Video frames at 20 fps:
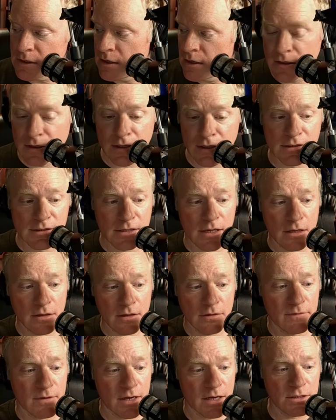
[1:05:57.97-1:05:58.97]
let's say
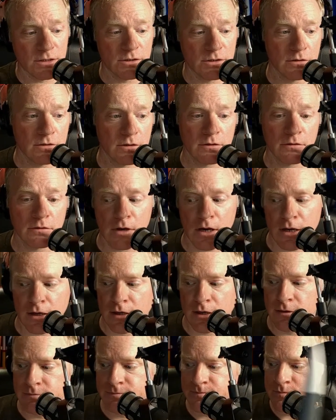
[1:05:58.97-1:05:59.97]
you've got your little
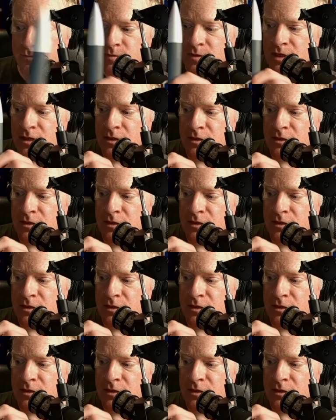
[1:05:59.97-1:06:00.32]
rocket and it's